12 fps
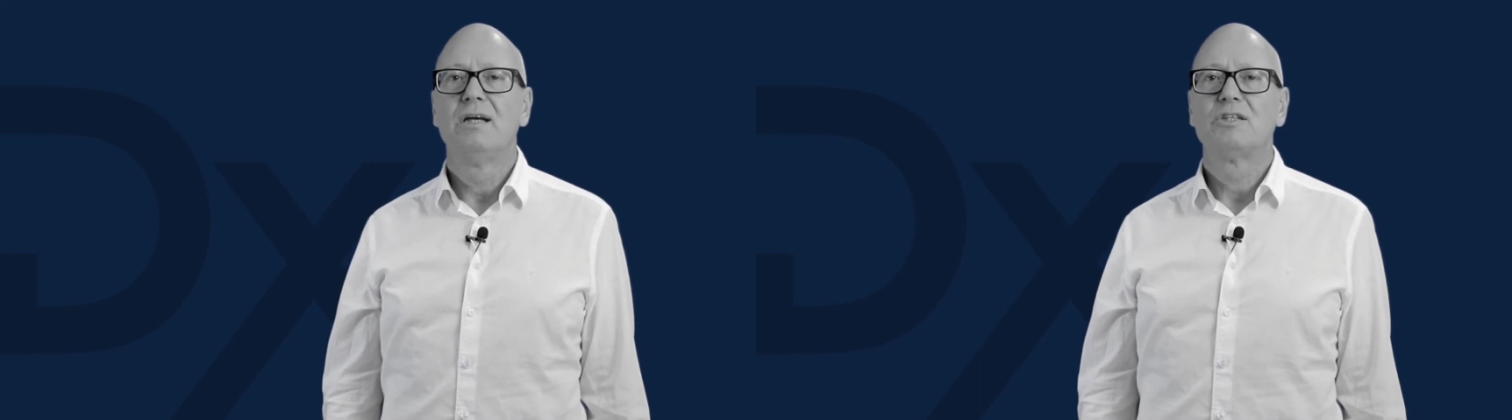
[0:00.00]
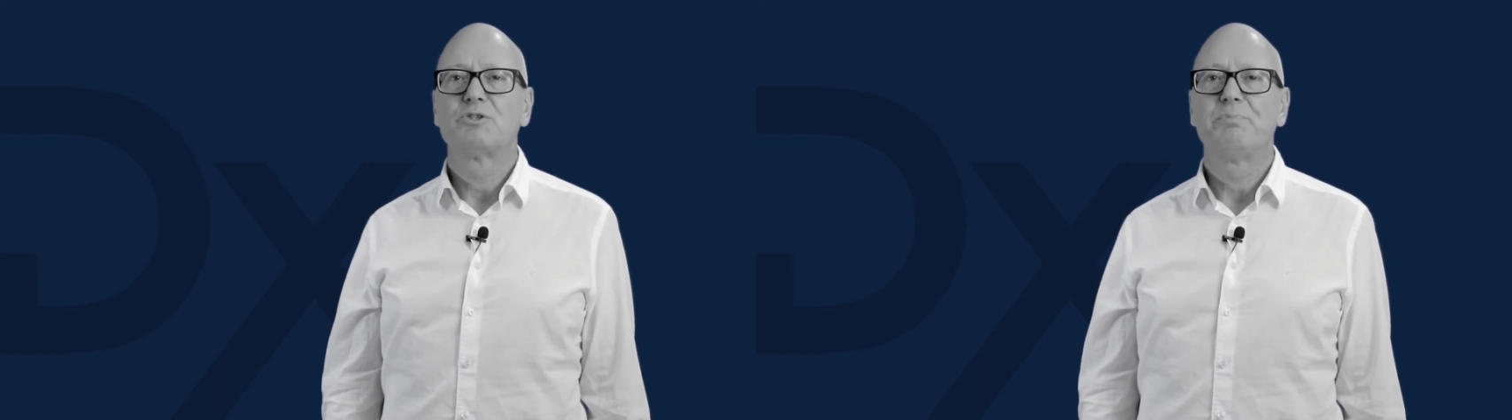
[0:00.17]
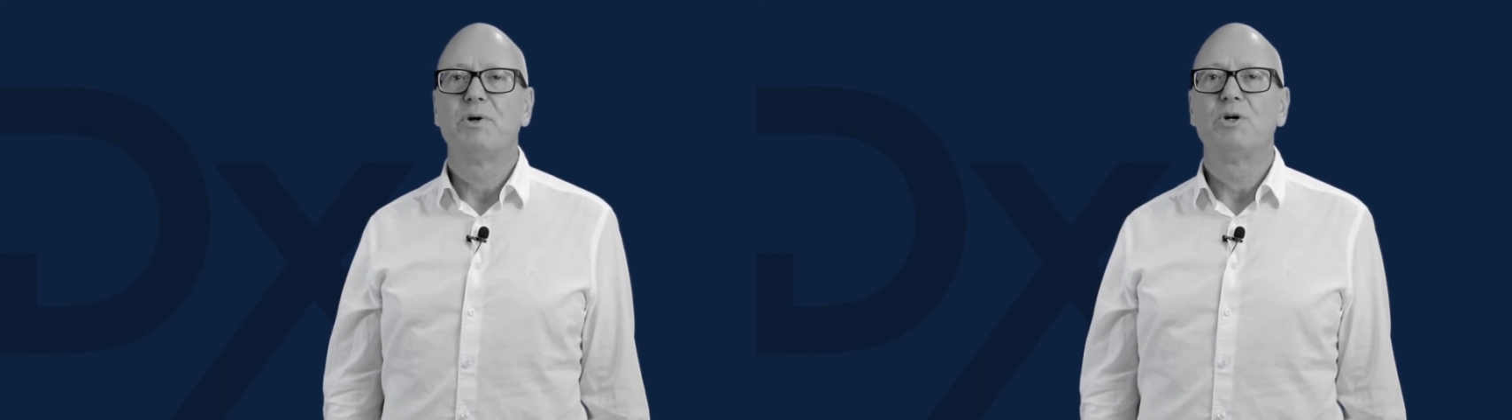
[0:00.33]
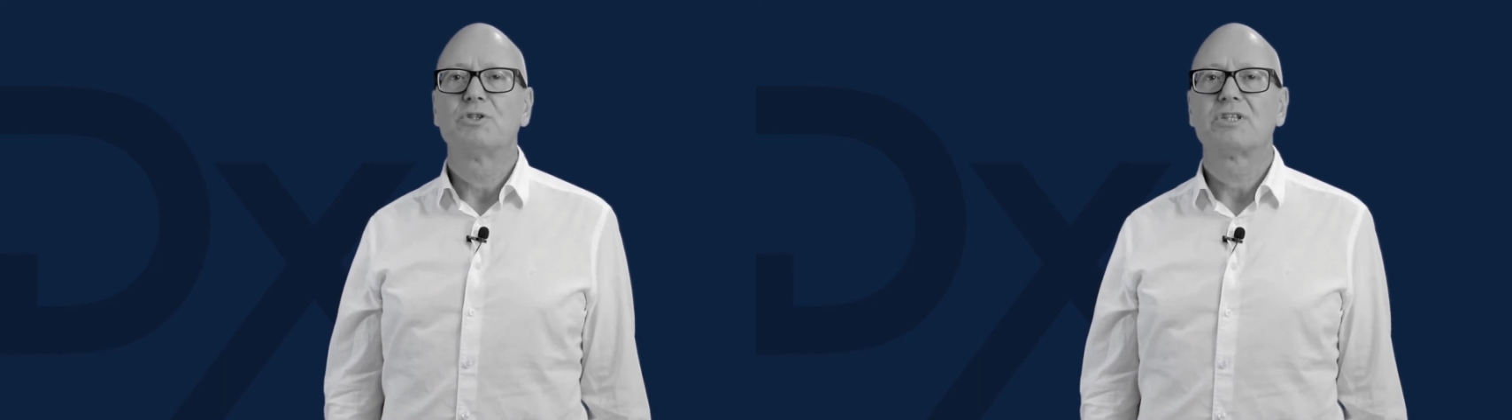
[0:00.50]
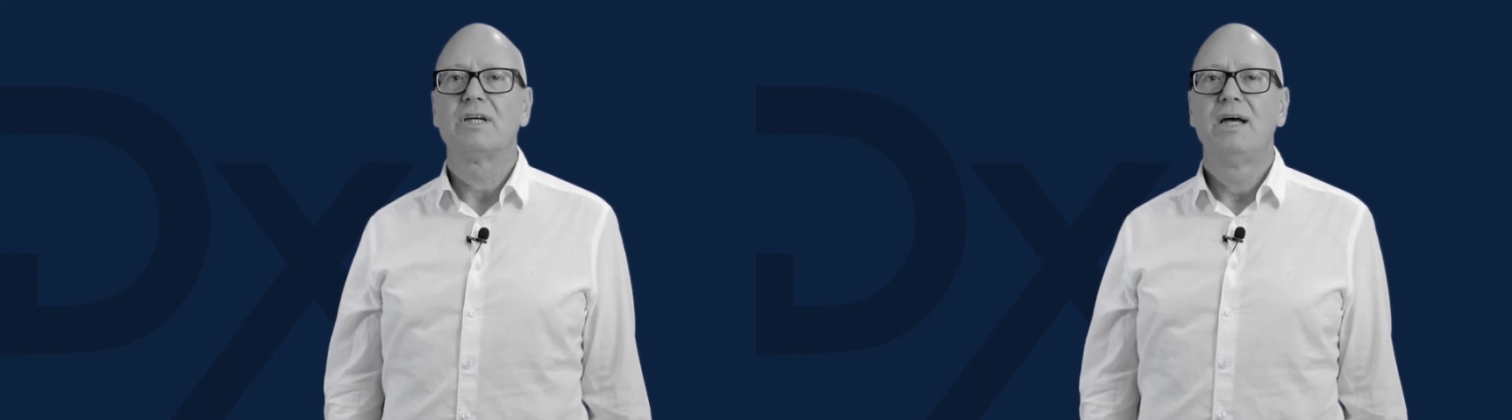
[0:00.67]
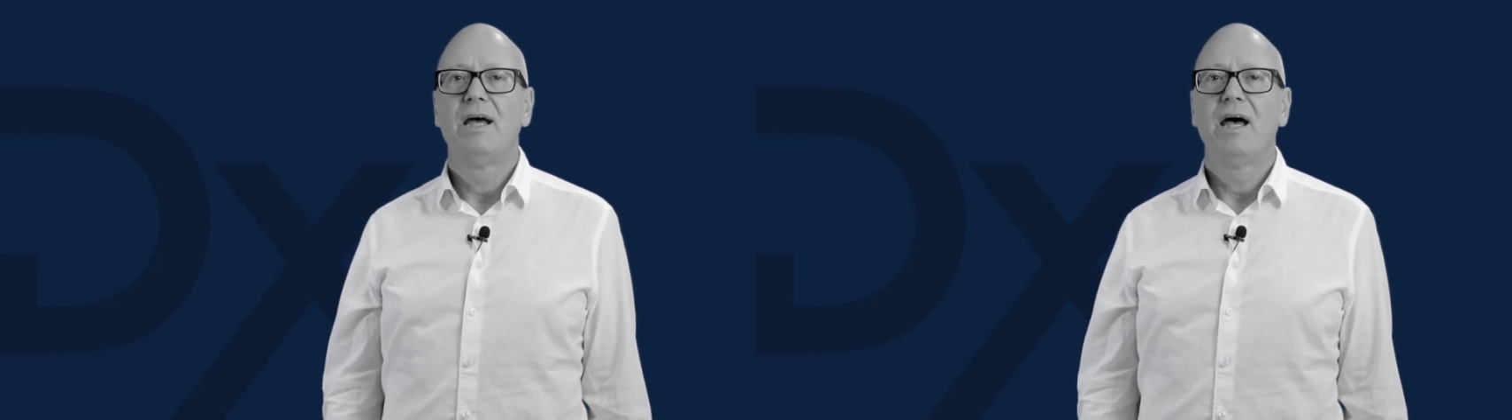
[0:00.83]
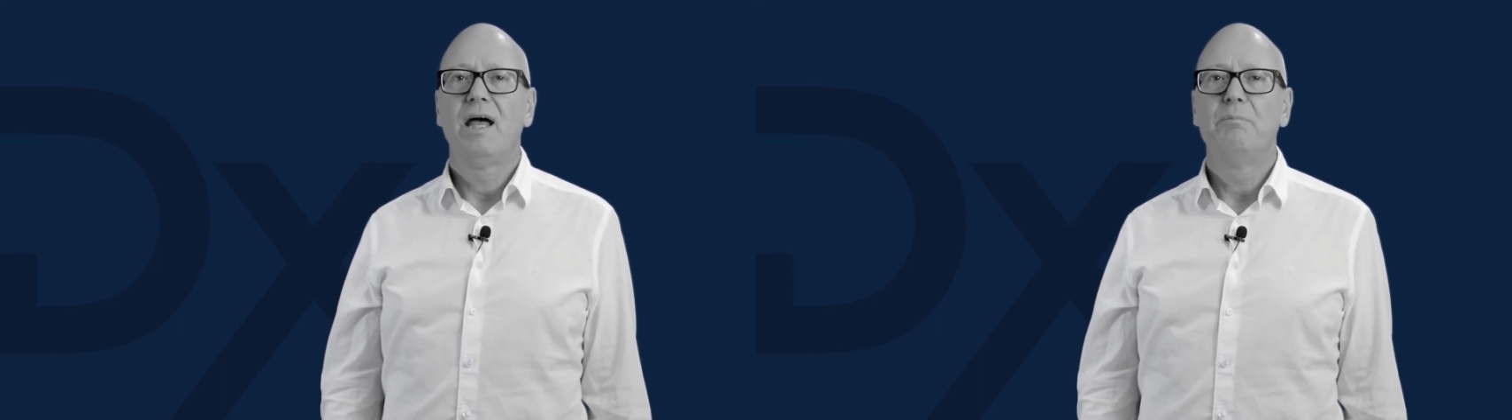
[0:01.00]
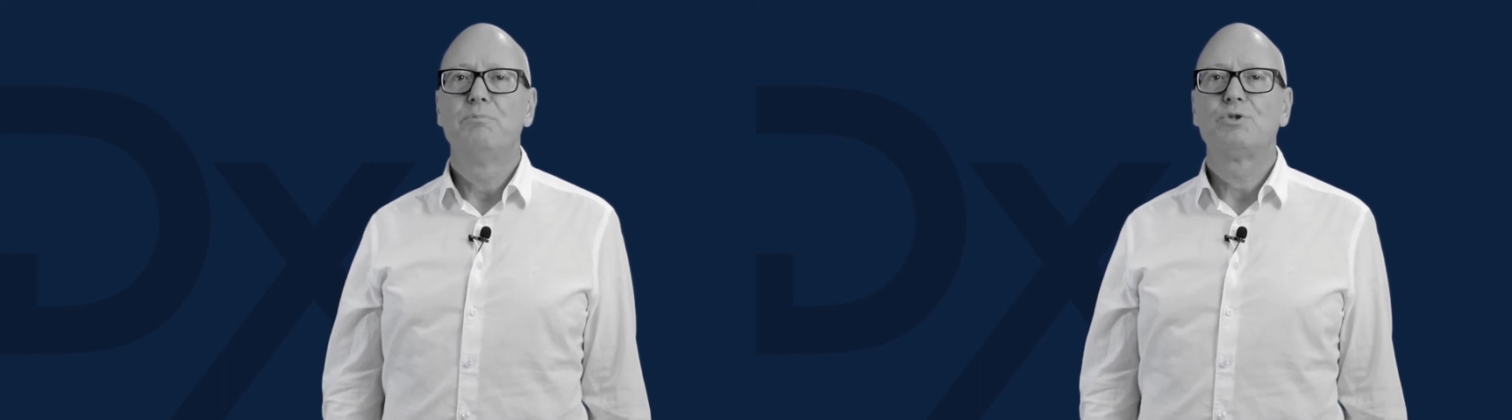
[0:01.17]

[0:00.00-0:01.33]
sports and